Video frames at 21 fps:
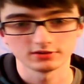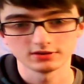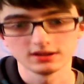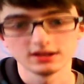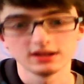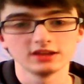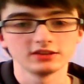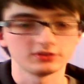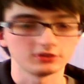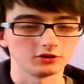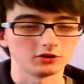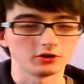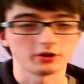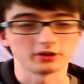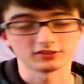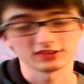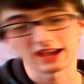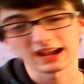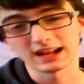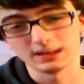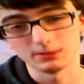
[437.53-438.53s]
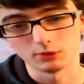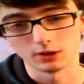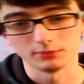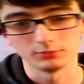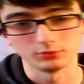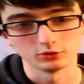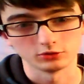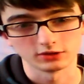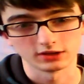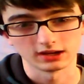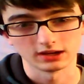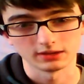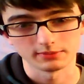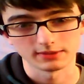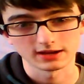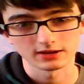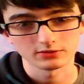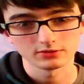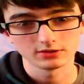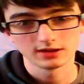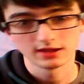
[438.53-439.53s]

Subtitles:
so you know exactly what I'm talking about,